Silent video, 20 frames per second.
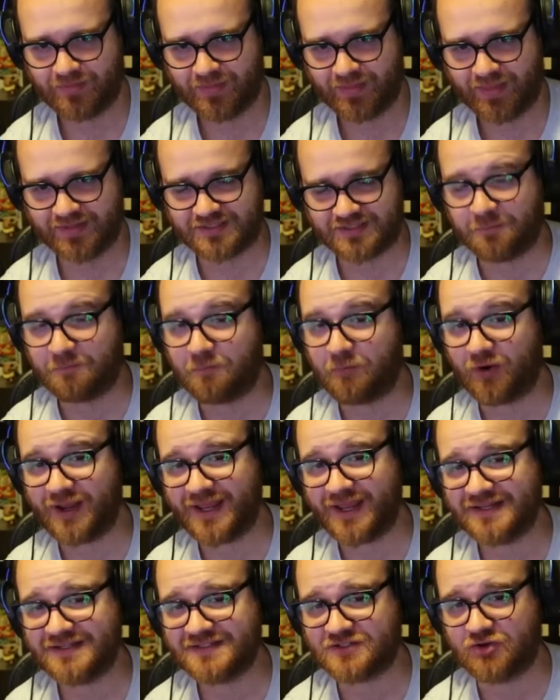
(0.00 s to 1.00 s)

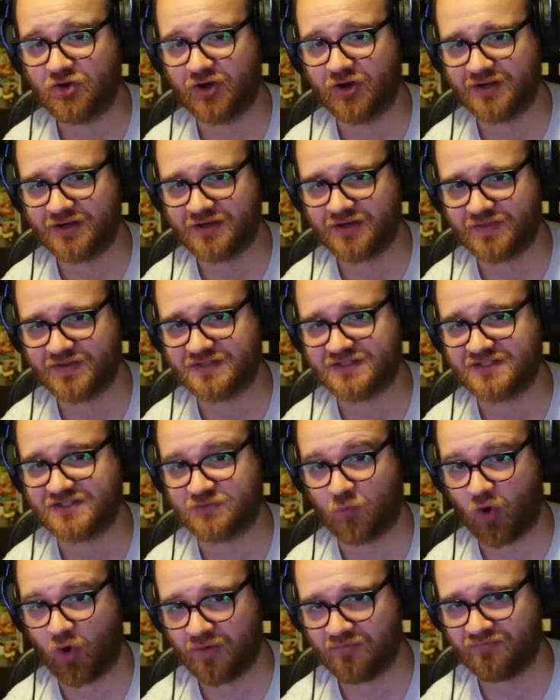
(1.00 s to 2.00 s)
Debris is good into this
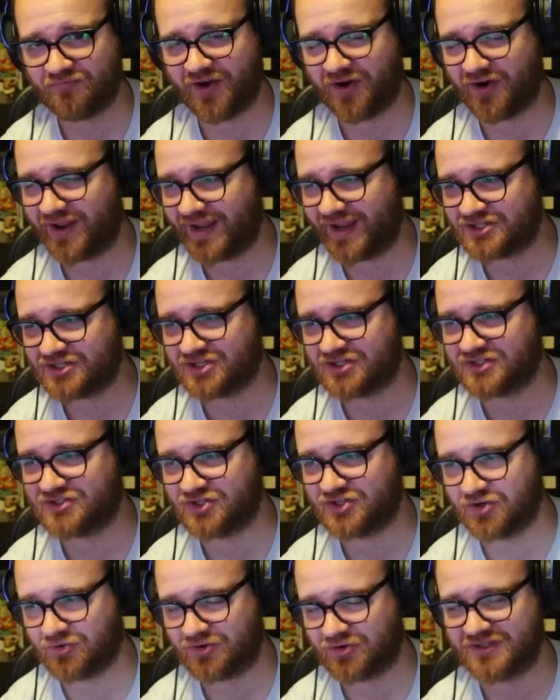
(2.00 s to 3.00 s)
swarm variation
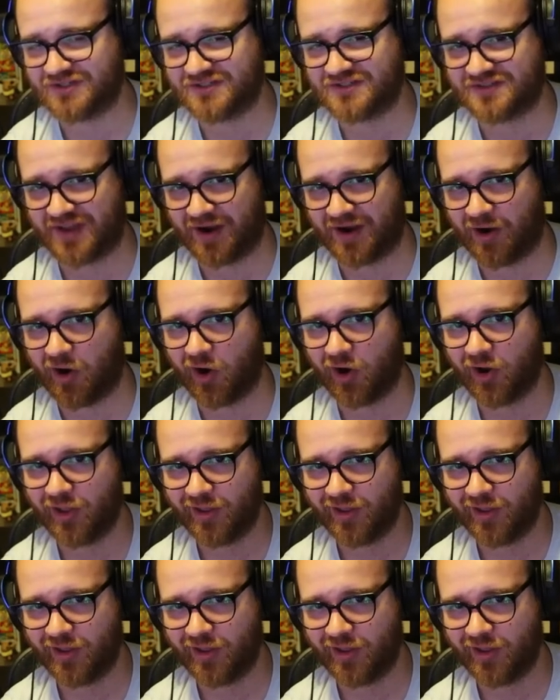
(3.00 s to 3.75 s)
too, because their